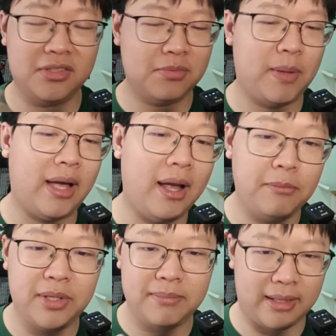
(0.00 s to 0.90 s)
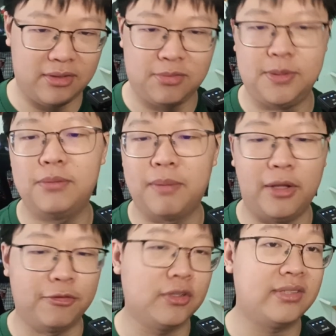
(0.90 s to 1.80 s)
is my hybrid Magnus build, but
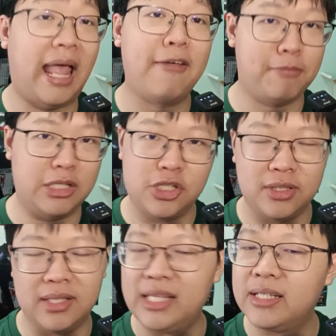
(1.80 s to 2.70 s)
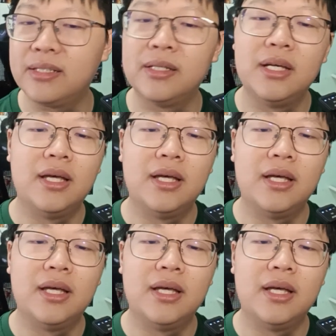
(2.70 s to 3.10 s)
of course, like I've mentioned earlier,